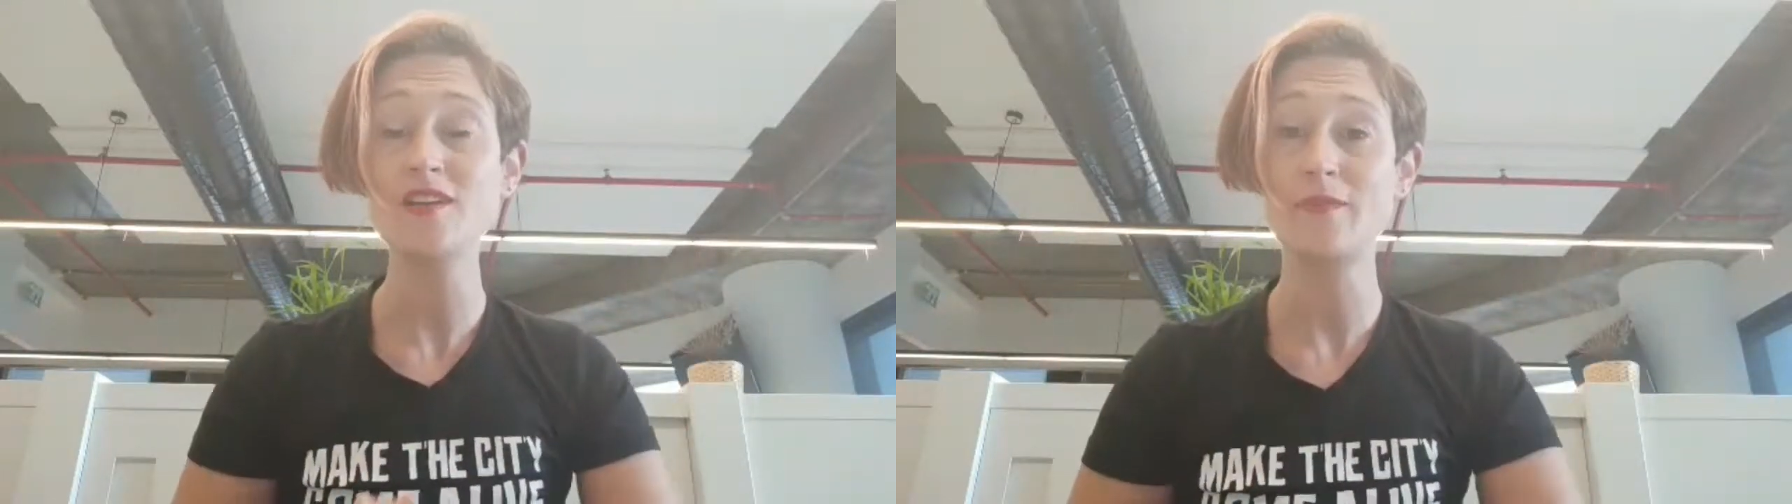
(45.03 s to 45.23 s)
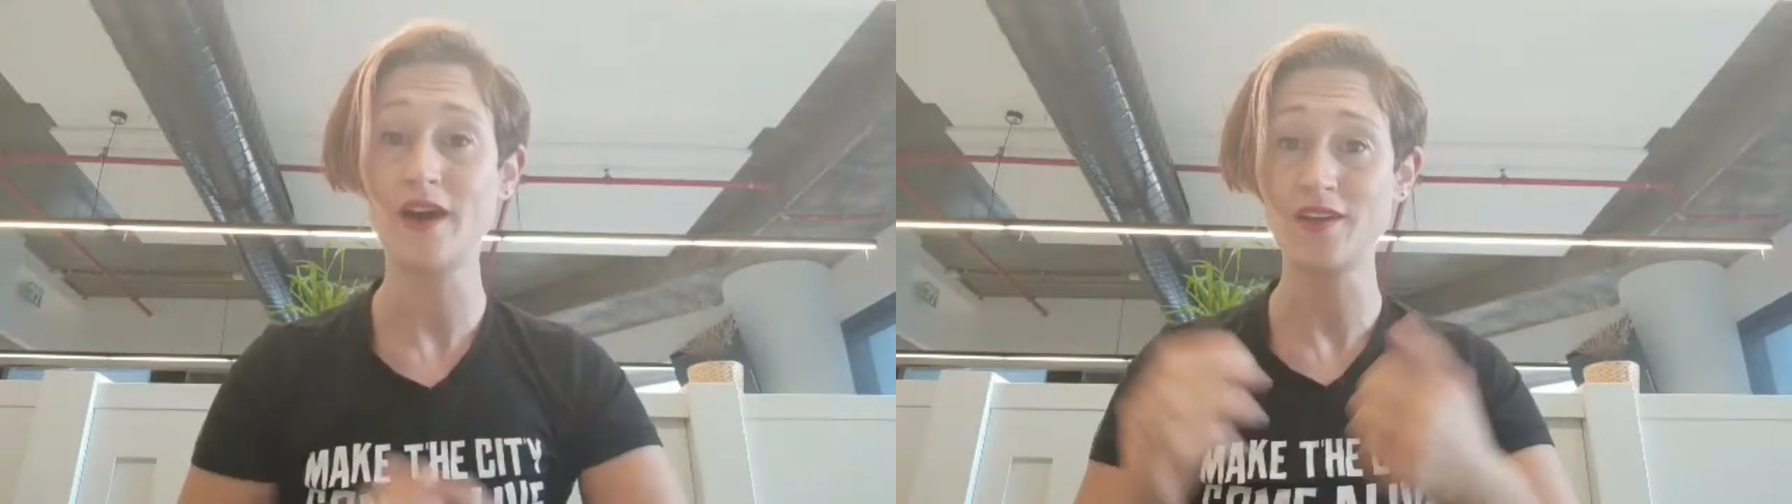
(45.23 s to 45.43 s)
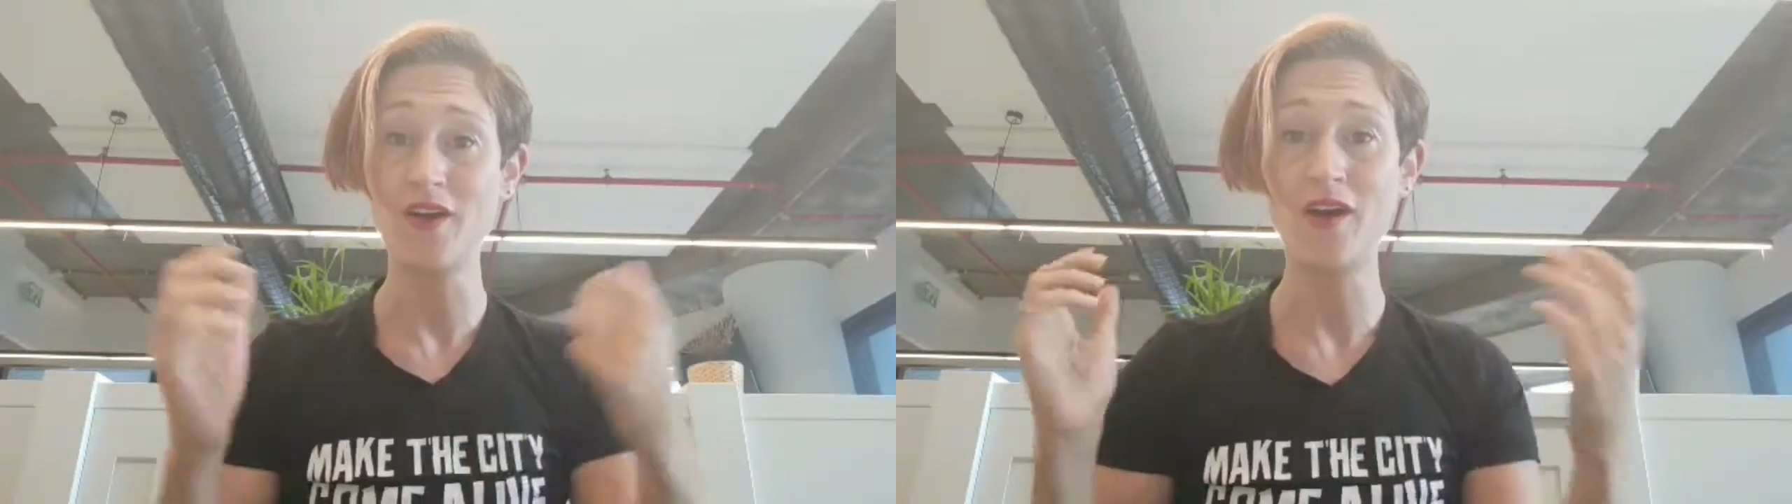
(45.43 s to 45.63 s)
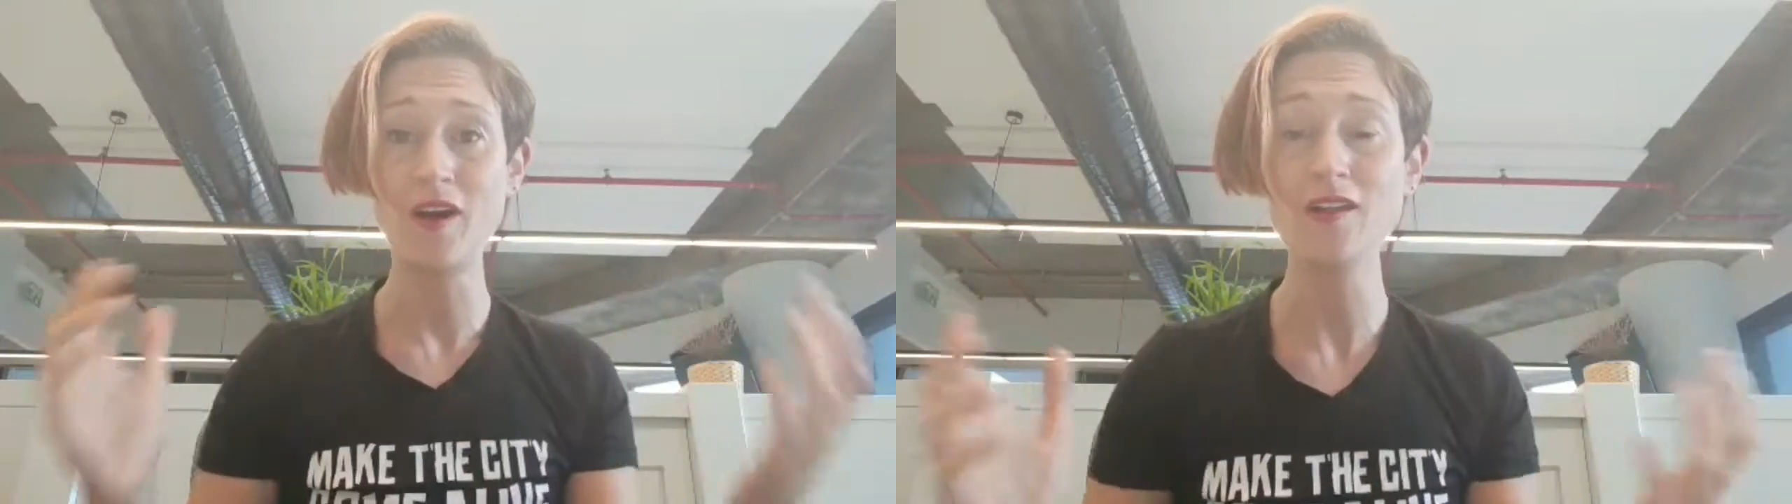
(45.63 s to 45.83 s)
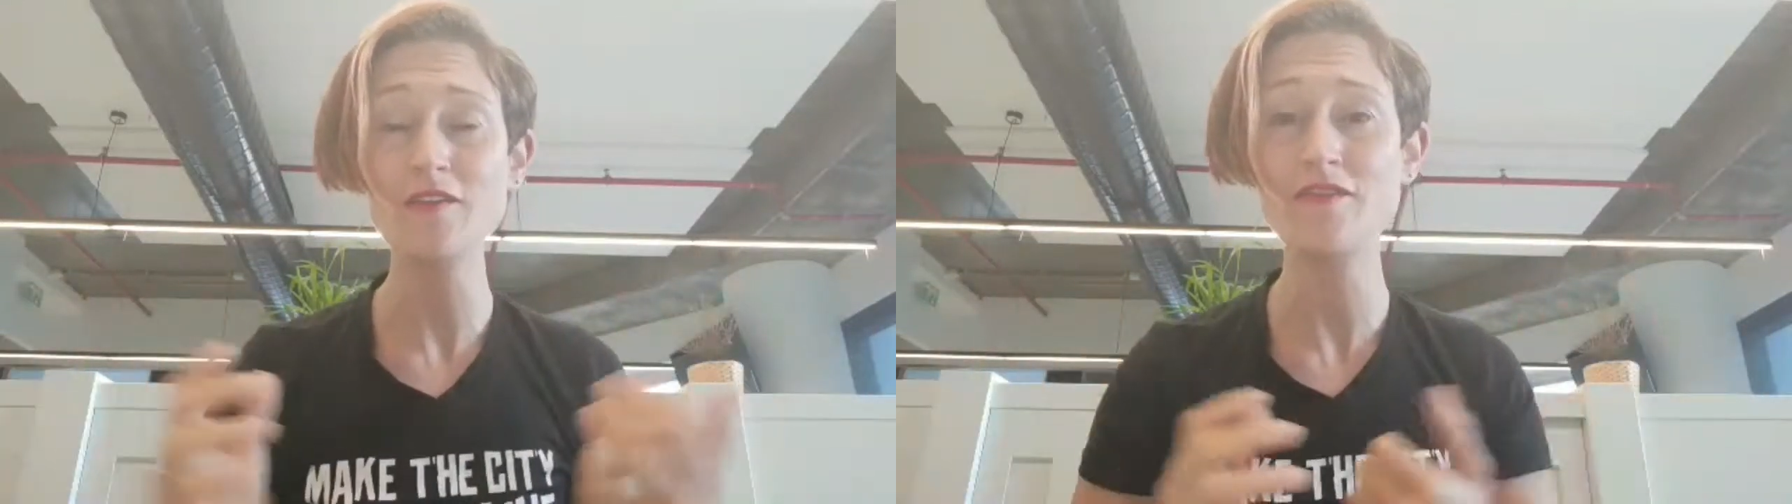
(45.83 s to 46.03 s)
about
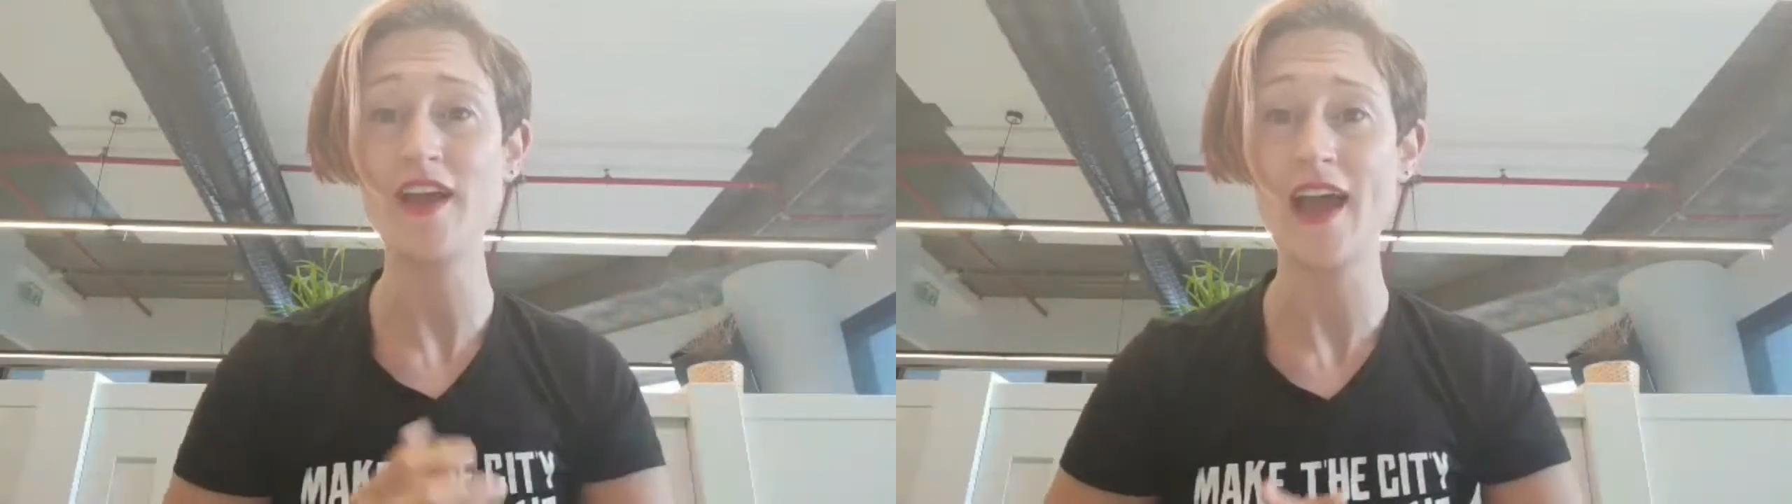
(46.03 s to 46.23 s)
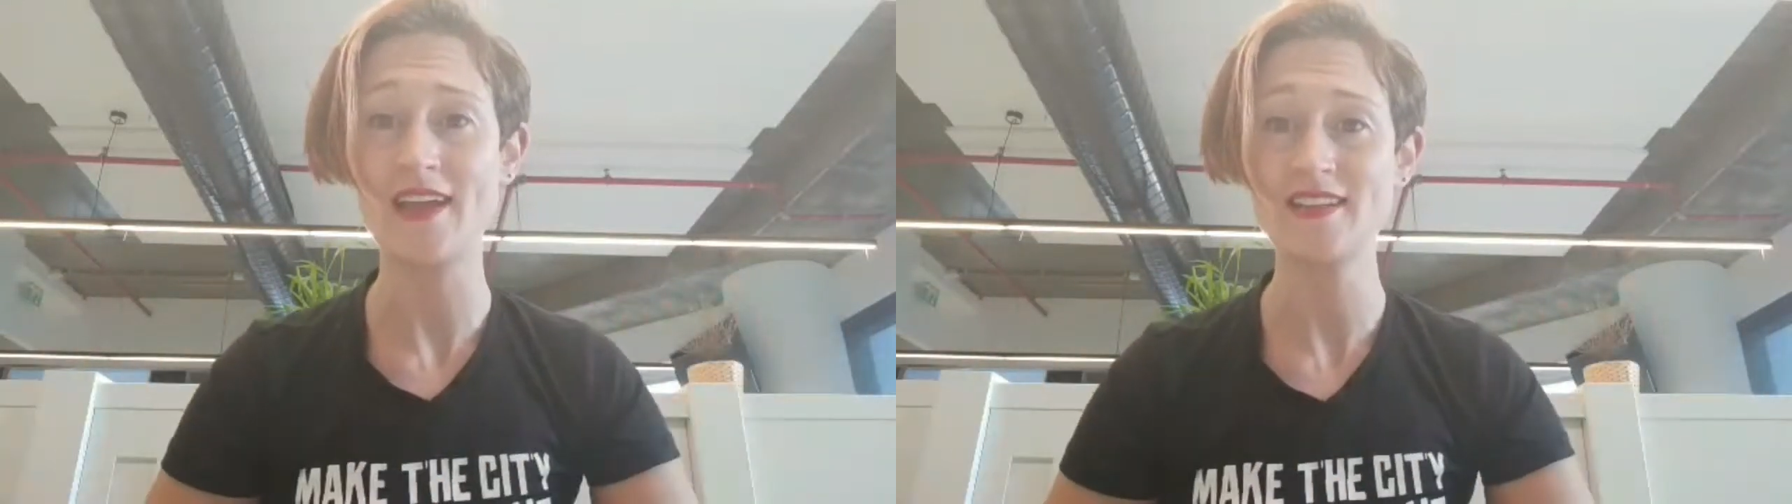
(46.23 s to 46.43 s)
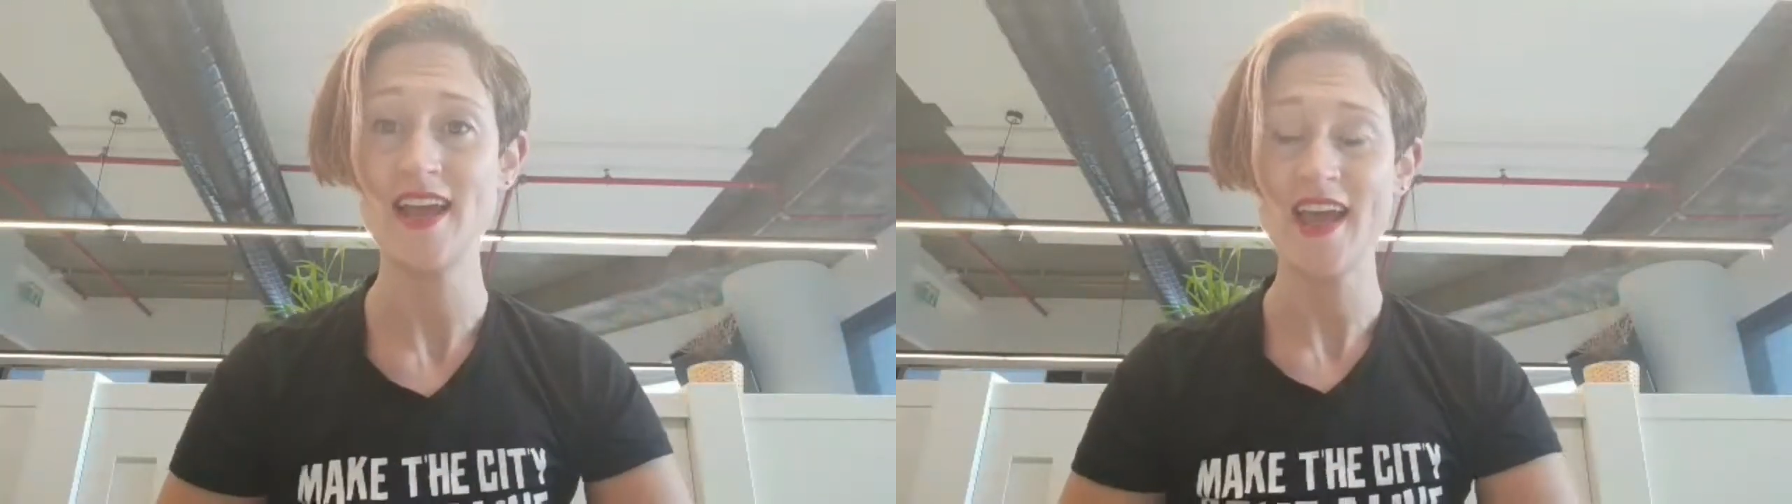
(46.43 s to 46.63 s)
all of that